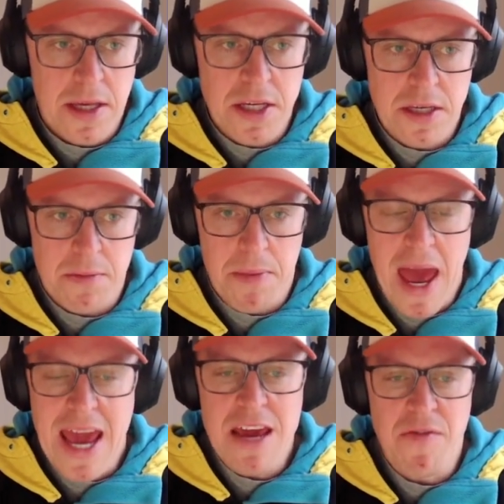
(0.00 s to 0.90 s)
this is
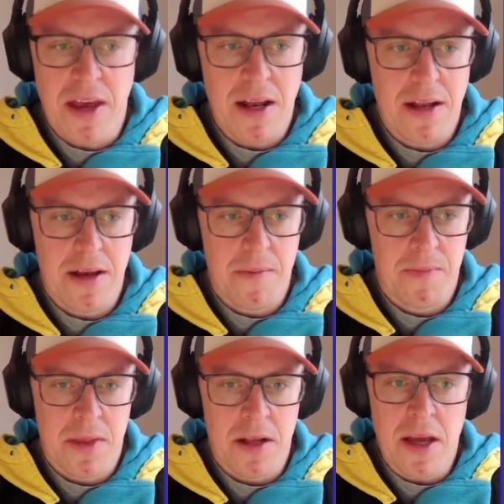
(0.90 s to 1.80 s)
behaving
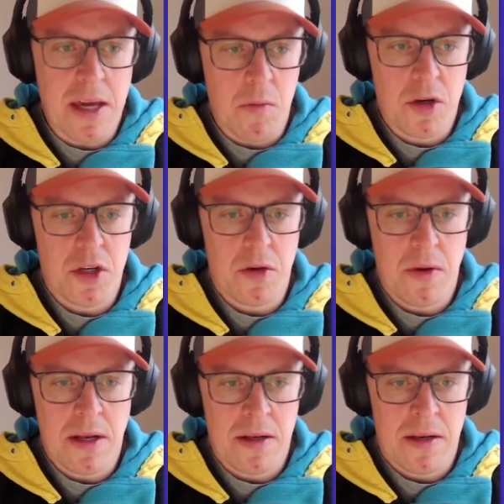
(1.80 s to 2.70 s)
like it would
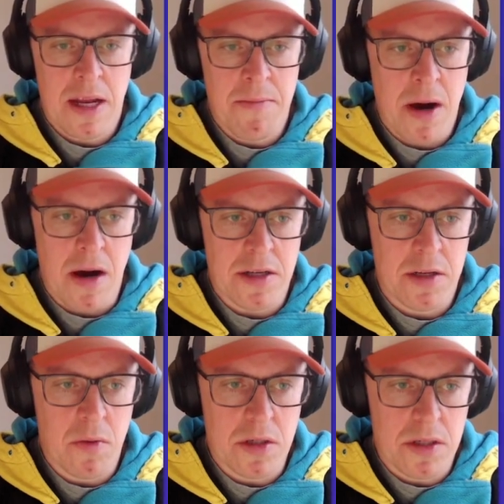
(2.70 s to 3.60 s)
do in
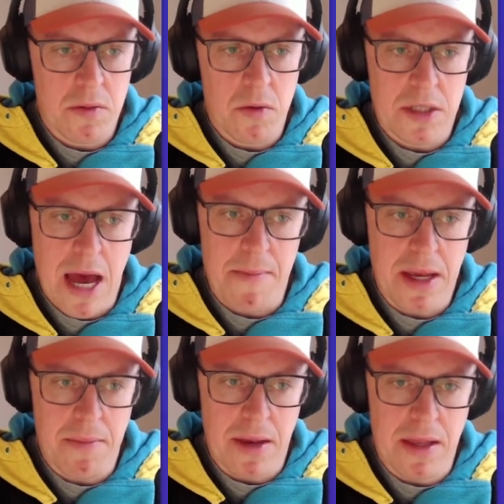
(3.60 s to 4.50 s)
Mast. So what's
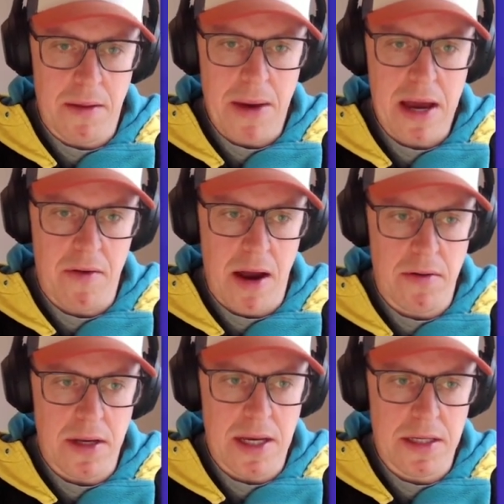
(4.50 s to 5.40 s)
happening in the
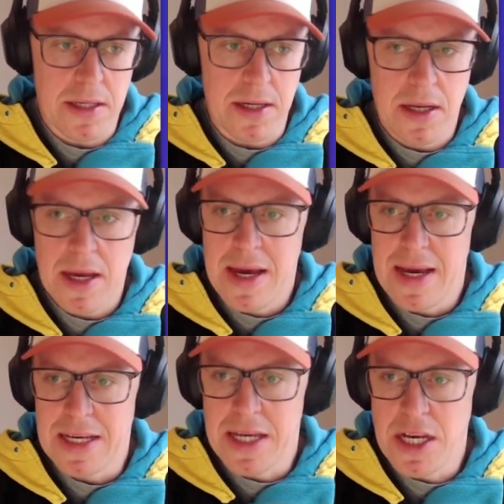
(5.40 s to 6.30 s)
background is that
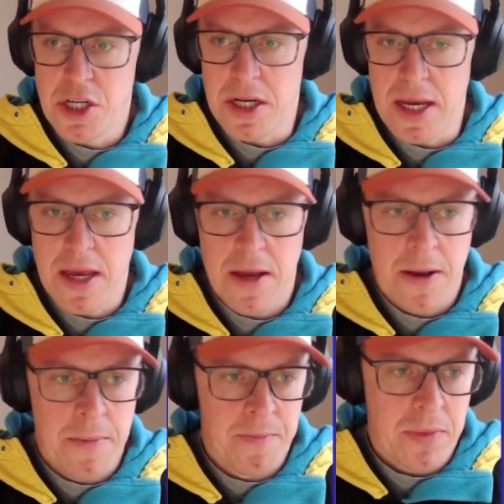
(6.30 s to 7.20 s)
essentially
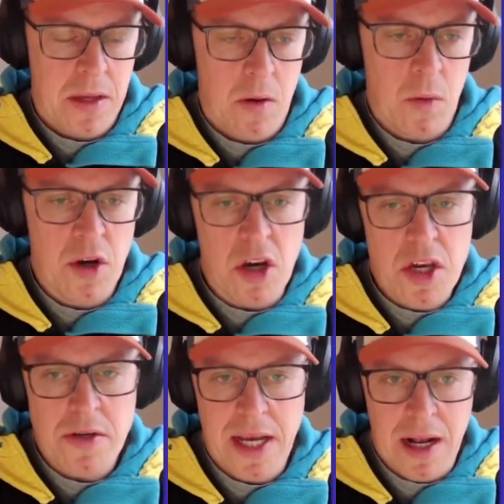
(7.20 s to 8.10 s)
we're
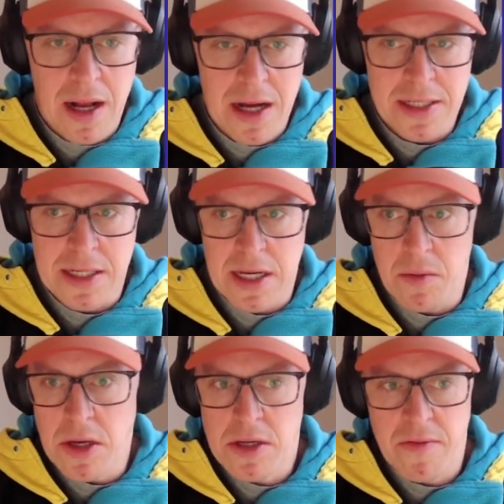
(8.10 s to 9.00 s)
not using classes
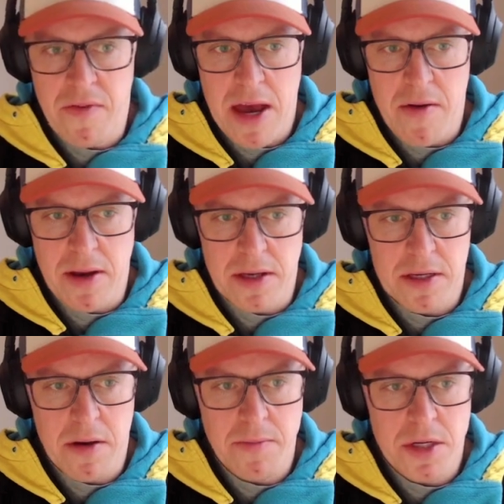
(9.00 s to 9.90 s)
here, we're using
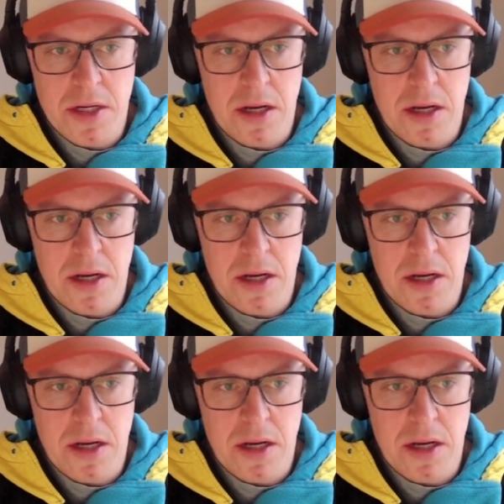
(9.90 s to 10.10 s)
variants. So I'm